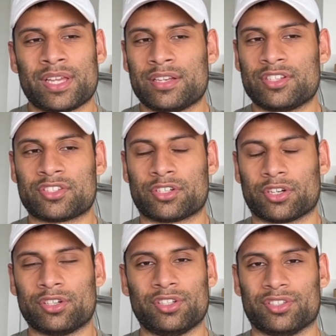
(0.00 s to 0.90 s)
just
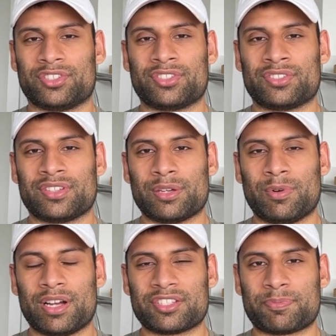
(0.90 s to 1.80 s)
girls. They
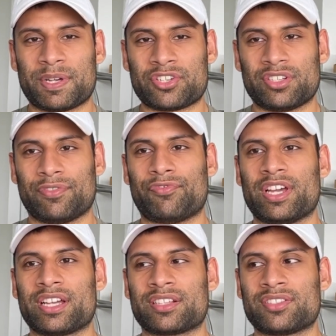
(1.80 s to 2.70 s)
want special
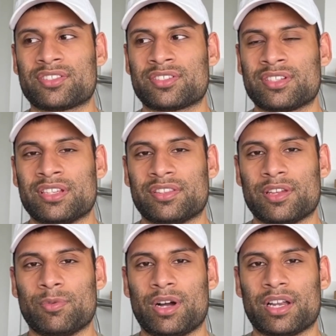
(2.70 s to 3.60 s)
effects. They
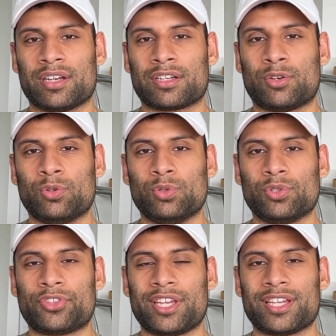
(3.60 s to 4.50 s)
want cool
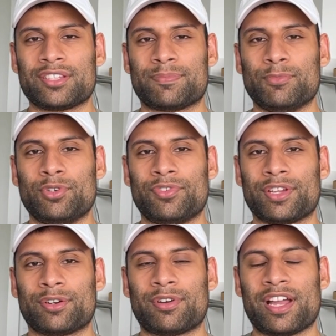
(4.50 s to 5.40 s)
things moving
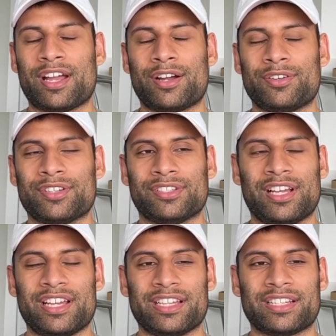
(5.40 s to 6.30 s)
around
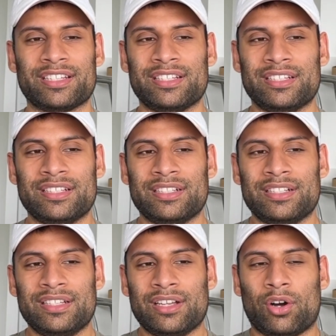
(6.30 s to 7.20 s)
like
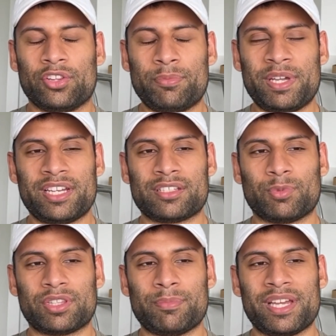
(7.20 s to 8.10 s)
all the man is
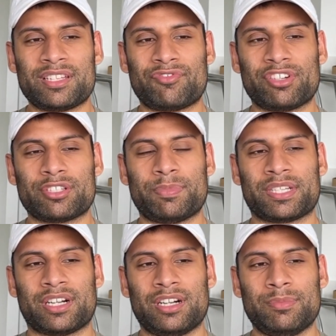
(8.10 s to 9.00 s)
what the manosphere has
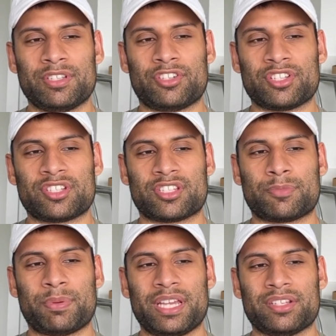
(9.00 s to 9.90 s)
become is just a
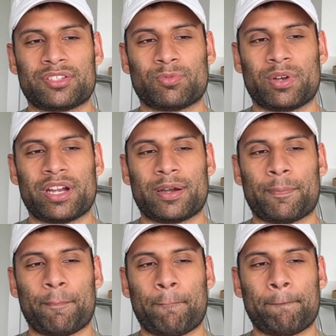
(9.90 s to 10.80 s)
space
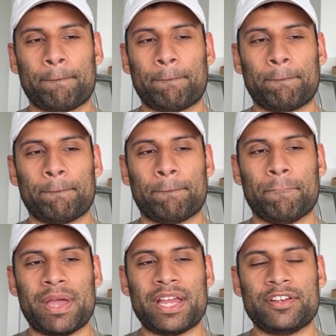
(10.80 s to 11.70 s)
where
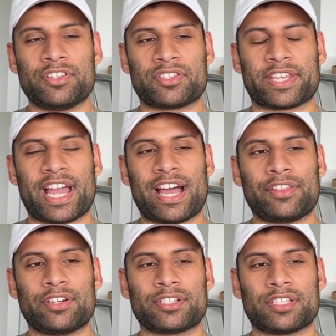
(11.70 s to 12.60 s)
men just
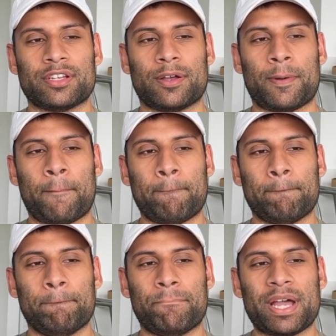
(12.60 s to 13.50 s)
gather to
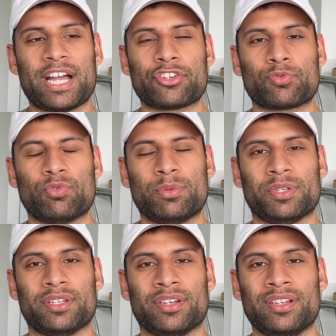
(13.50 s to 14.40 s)
bash
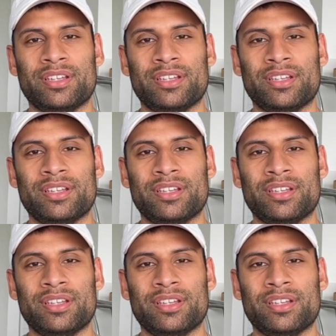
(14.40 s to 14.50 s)
women.